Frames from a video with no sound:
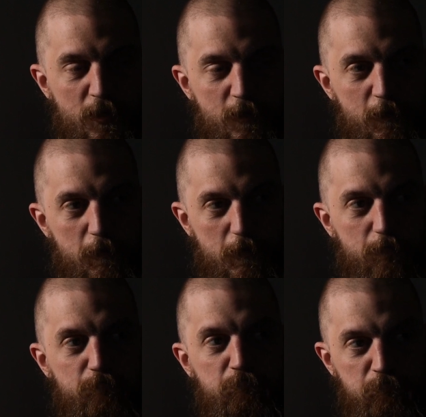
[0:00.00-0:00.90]
I was like,
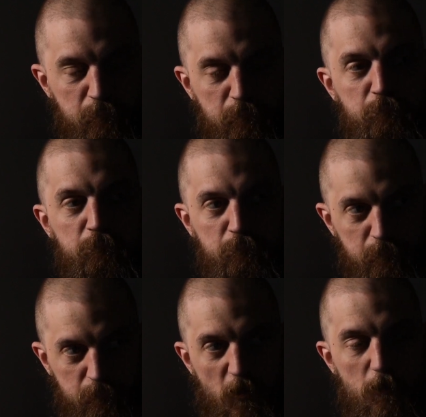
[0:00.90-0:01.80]

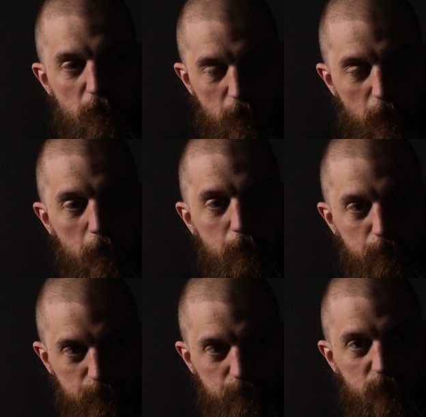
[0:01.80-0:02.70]
all right,
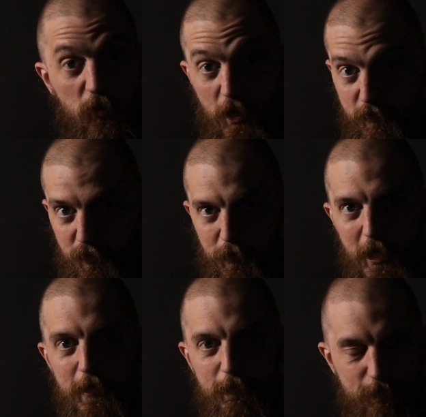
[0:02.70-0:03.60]
can I have some
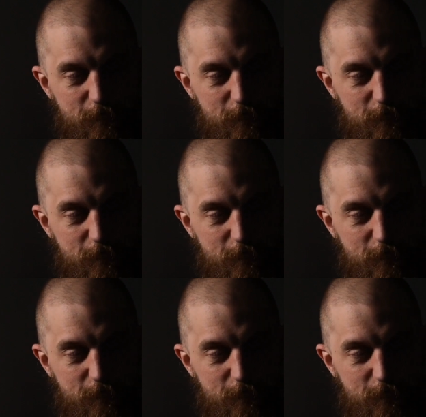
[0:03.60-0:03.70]
cake?